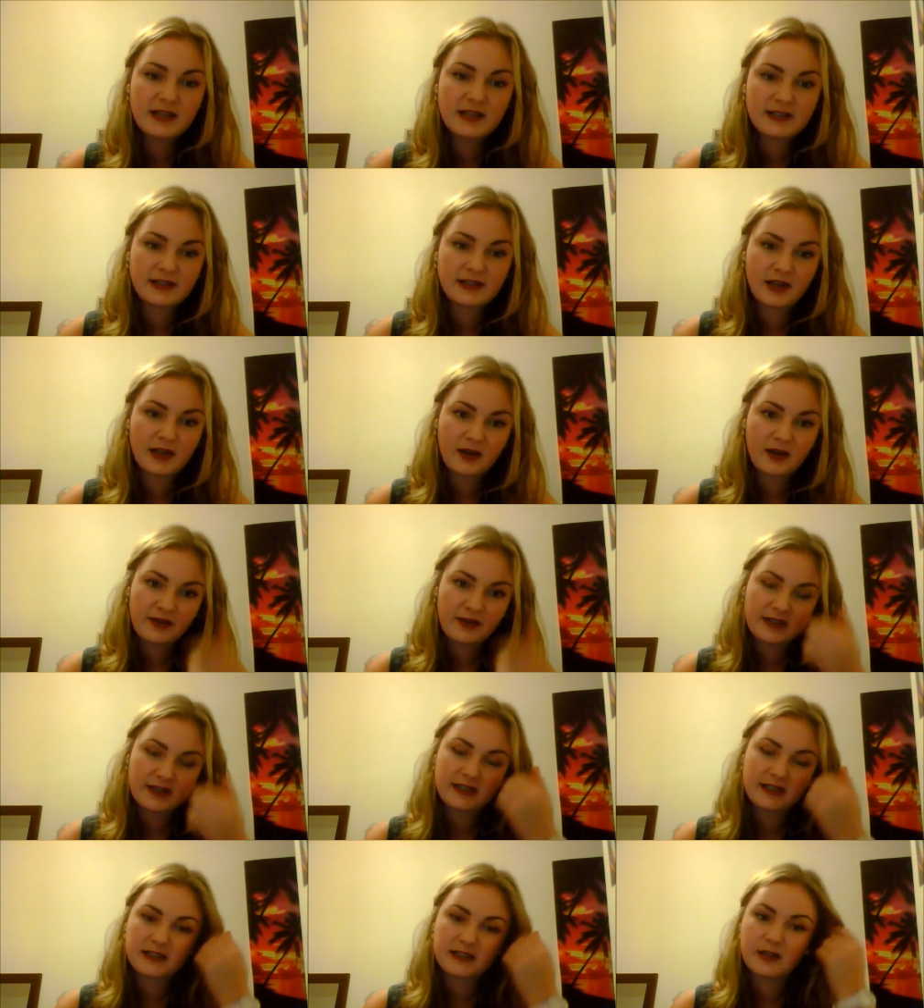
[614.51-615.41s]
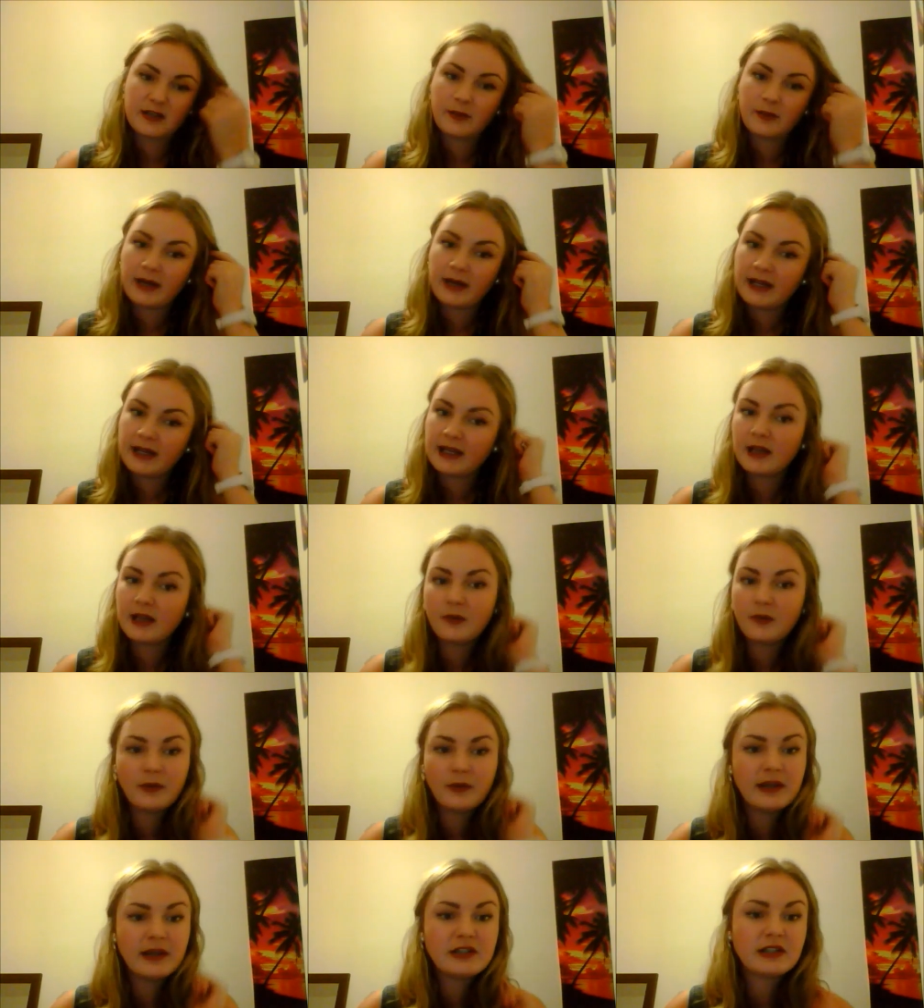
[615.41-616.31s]
So this is the way
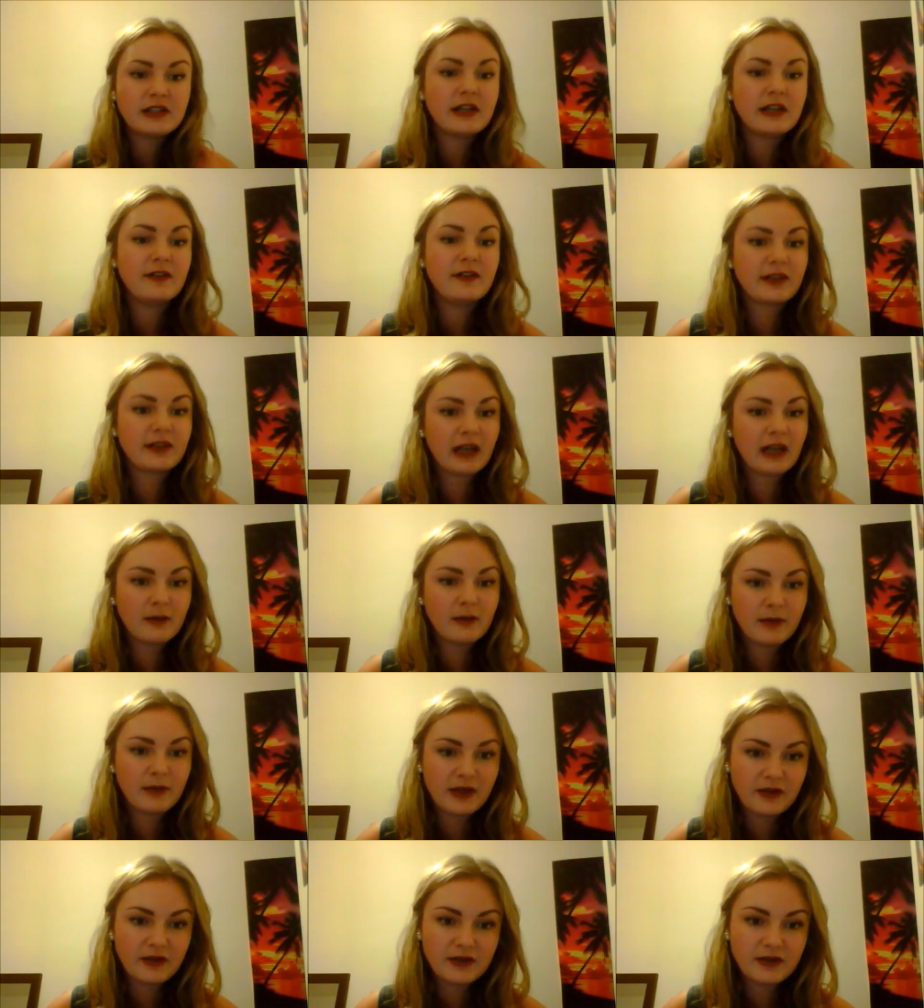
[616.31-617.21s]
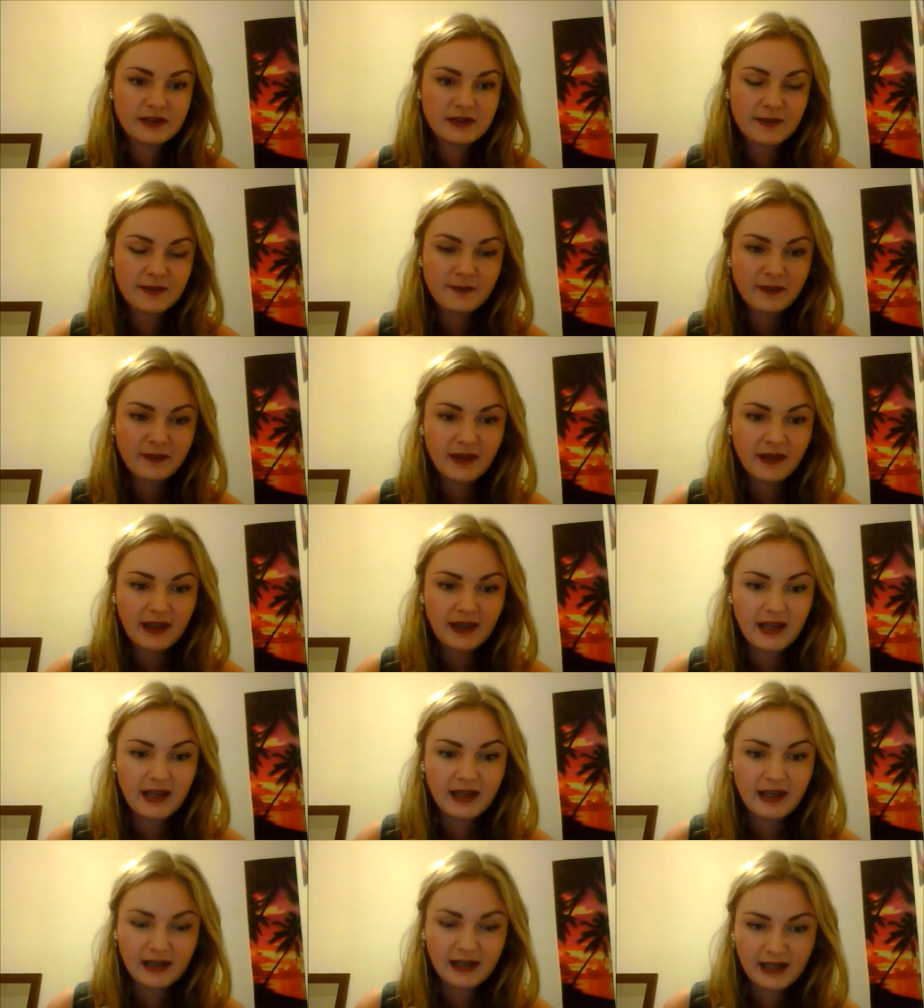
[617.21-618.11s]
in which GIFs can be used
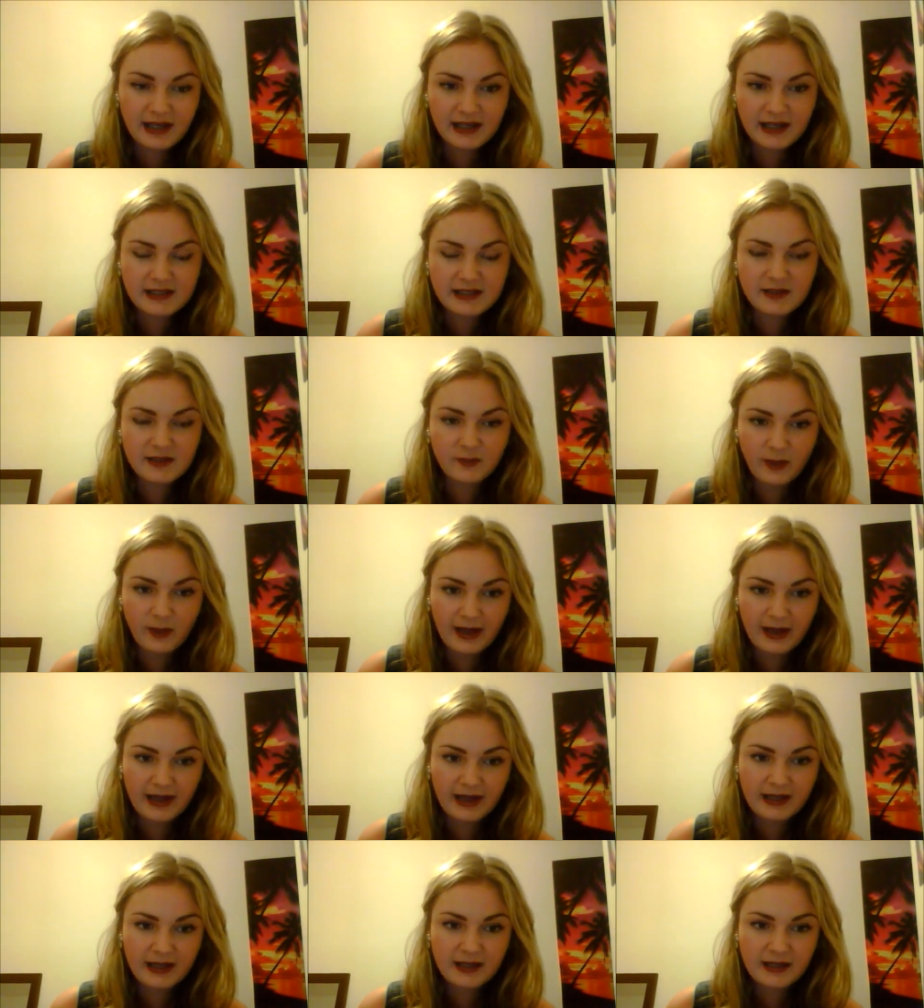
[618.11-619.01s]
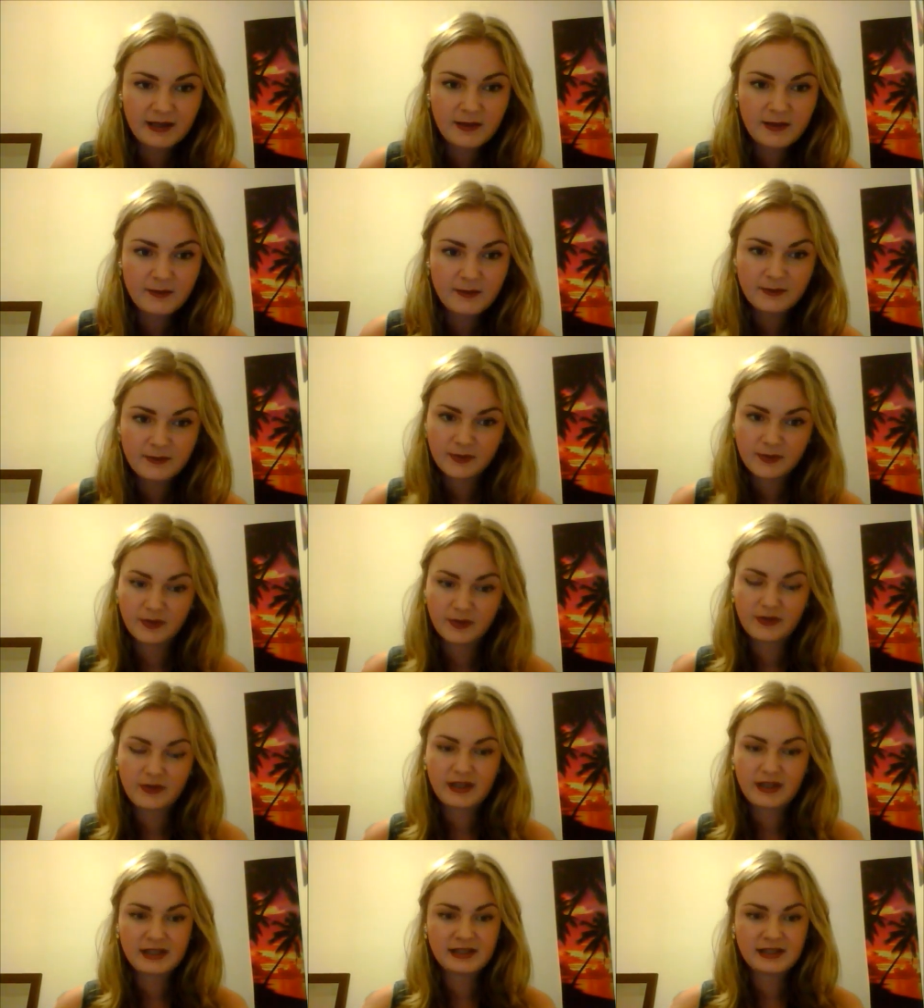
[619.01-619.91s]
in a negative way, but
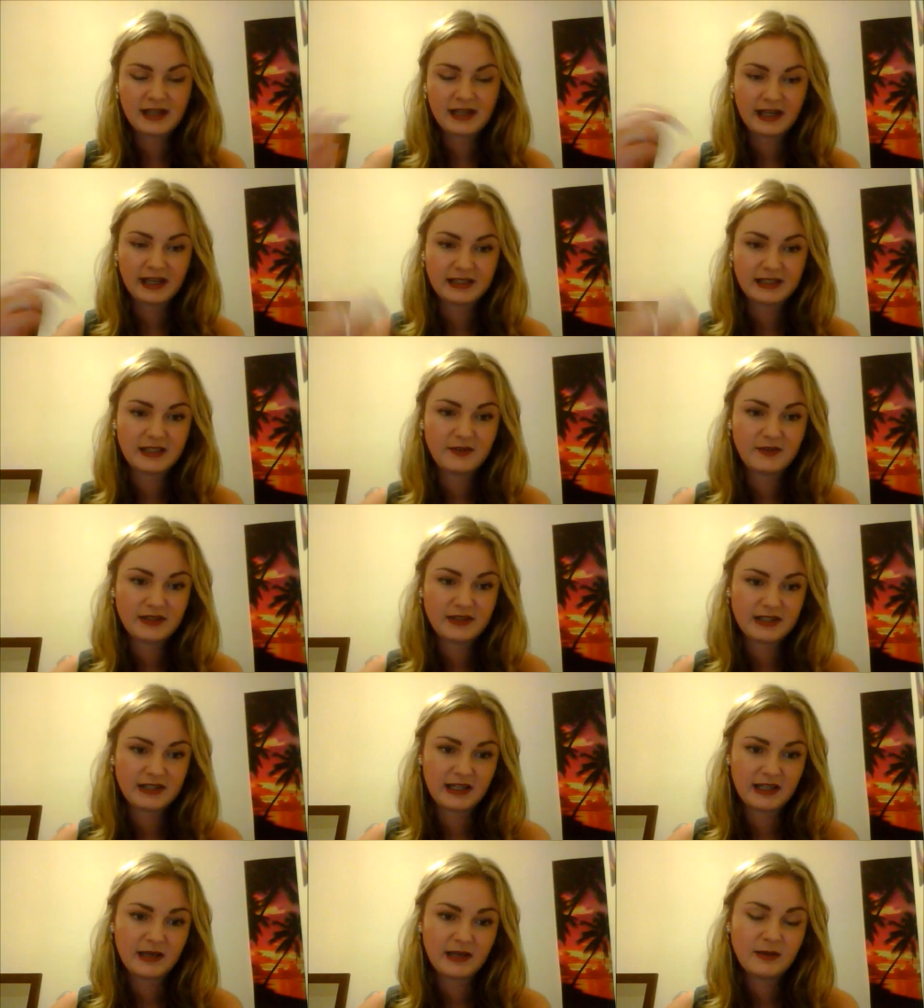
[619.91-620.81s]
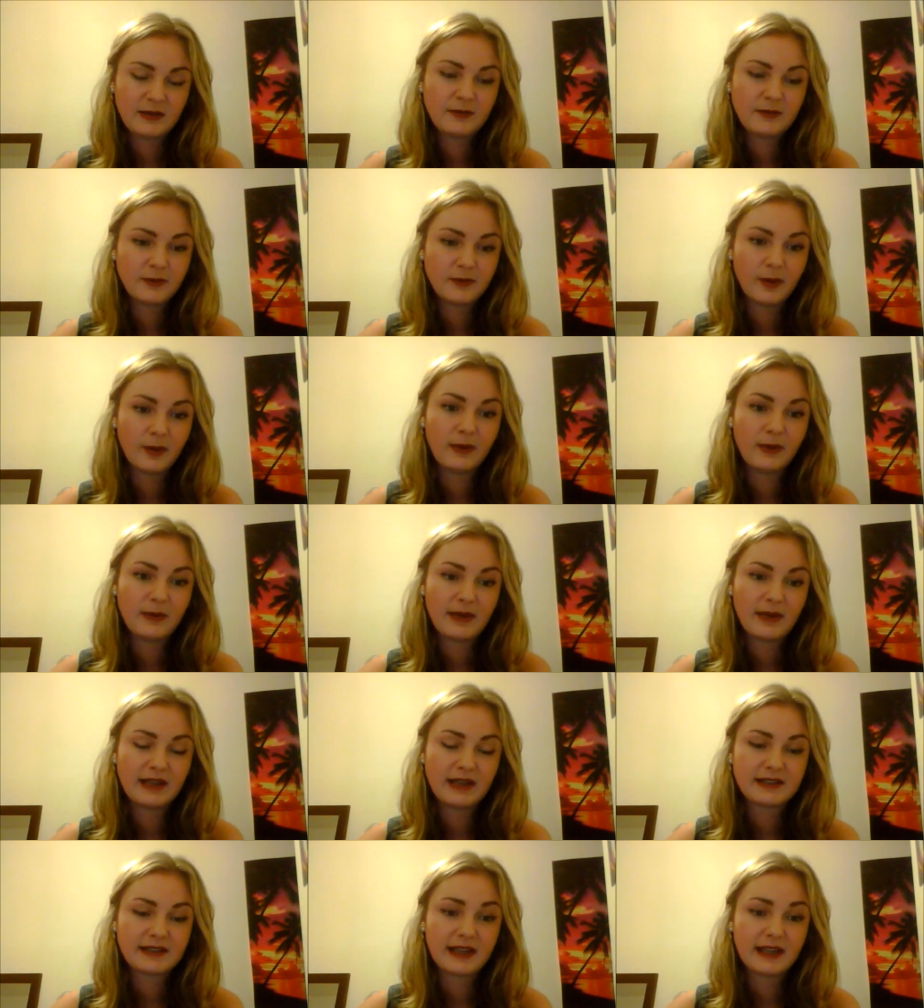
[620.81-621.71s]
this negativity probably
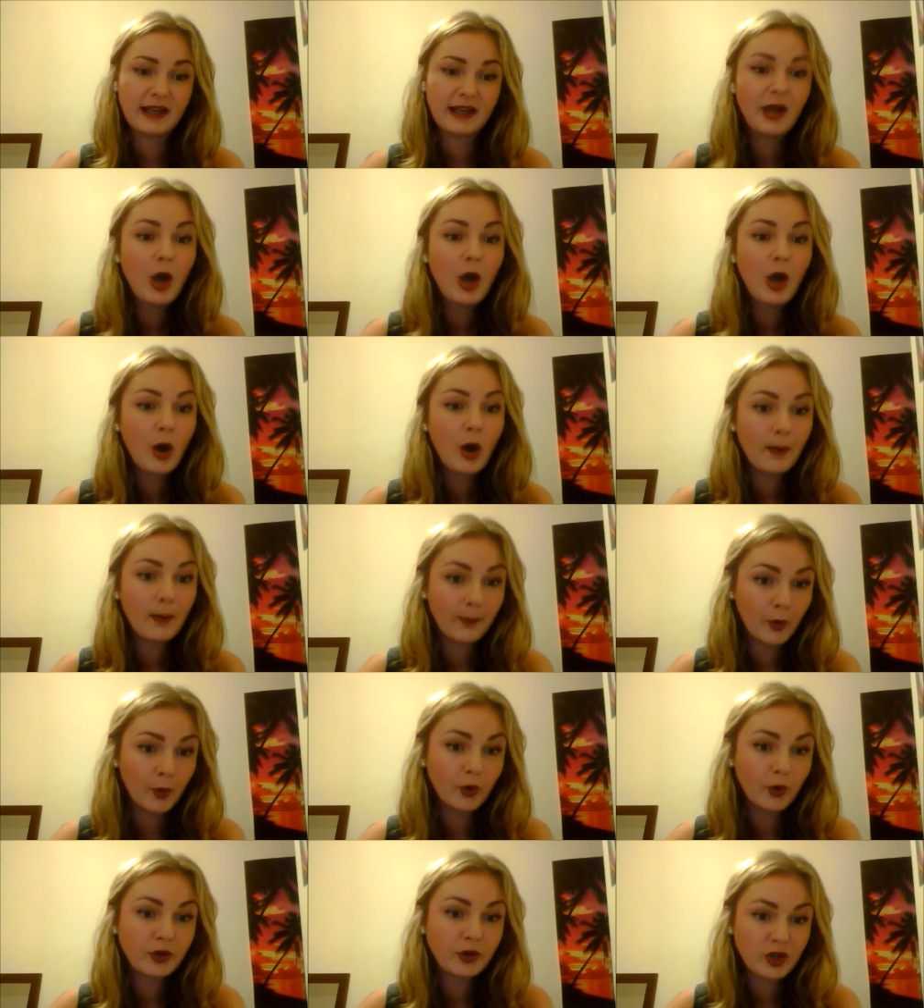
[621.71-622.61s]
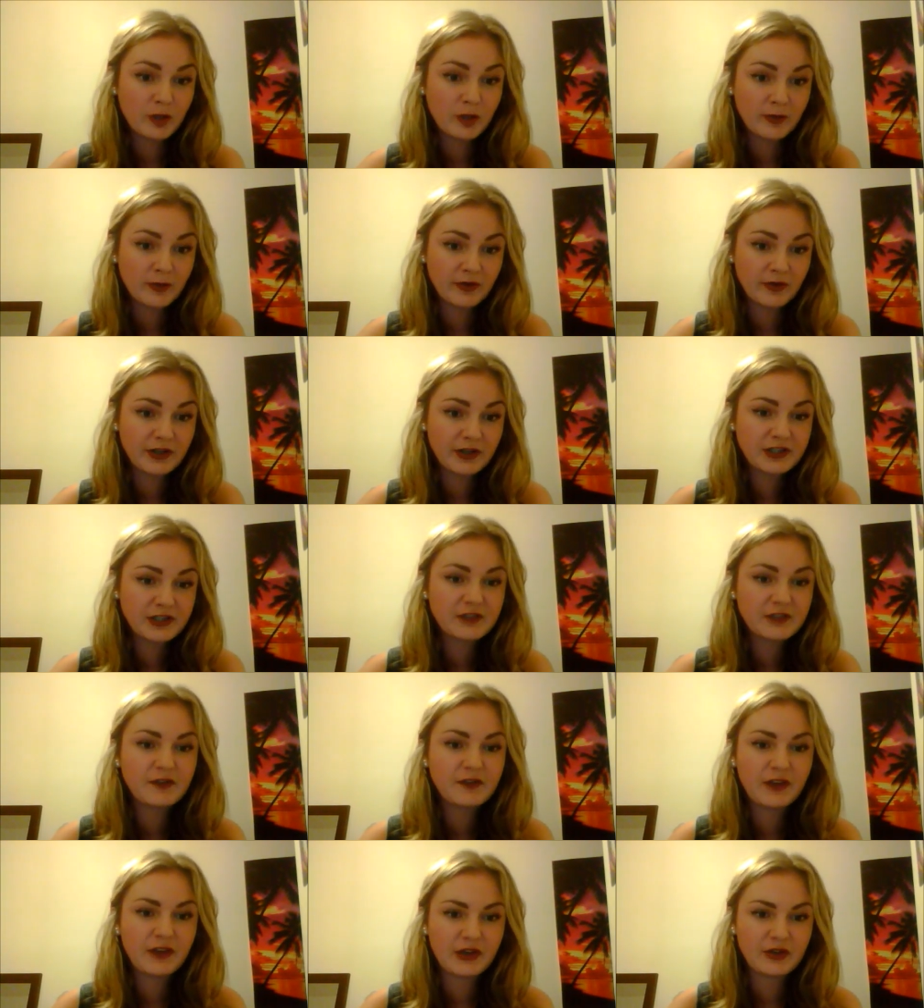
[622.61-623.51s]
makes it more humorous
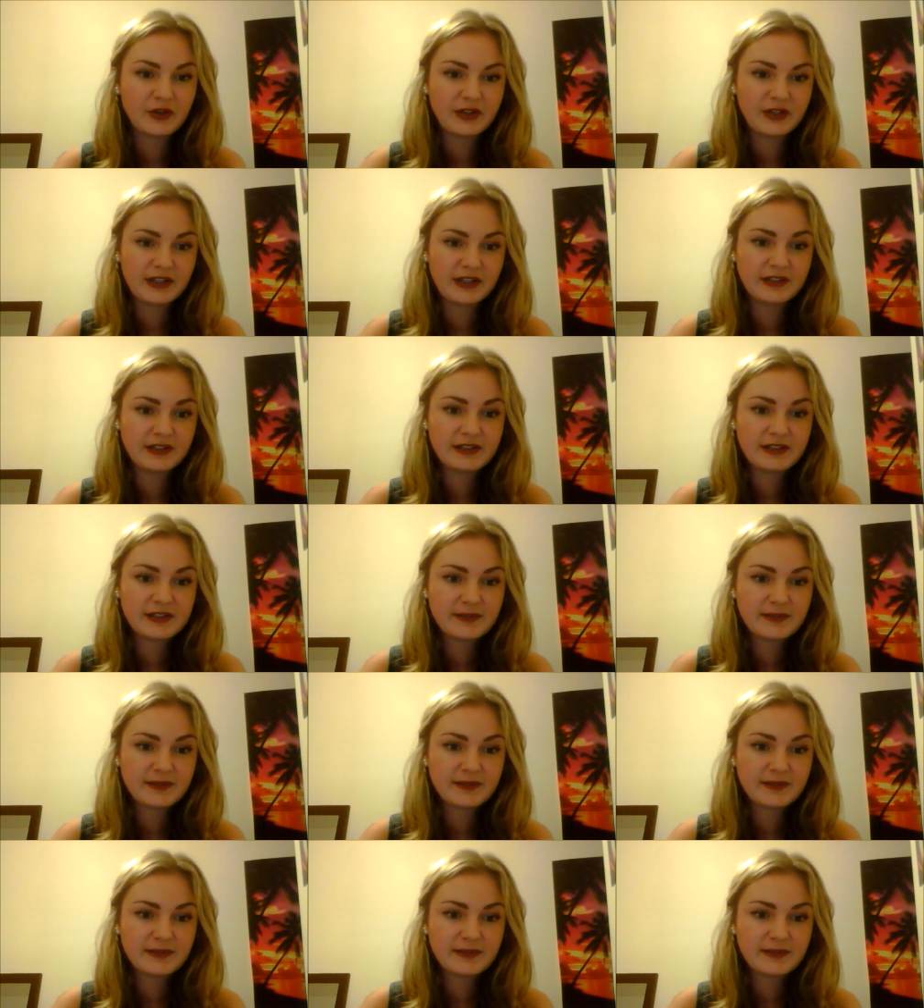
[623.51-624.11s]
for the audience.